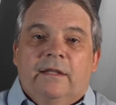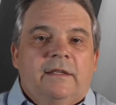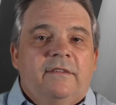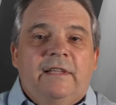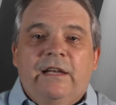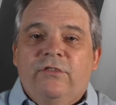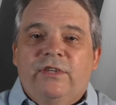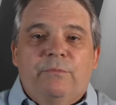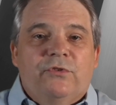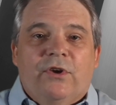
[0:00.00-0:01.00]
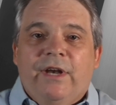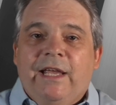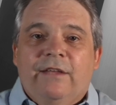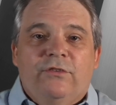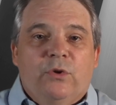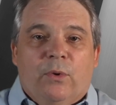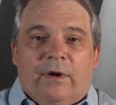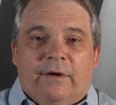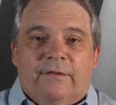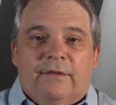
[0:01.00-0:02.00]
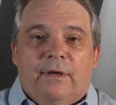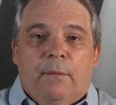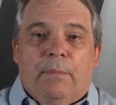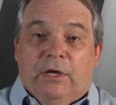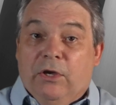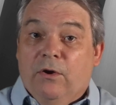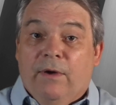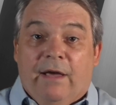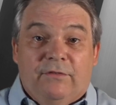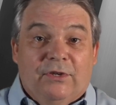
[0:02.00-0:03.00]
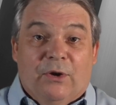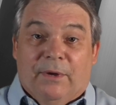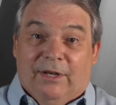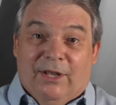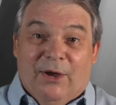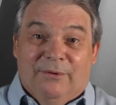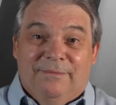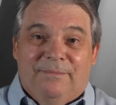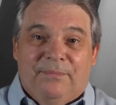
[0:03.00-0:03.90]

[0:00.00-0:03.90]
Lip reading: This leadership journey is yours, but you don't have to go it alone.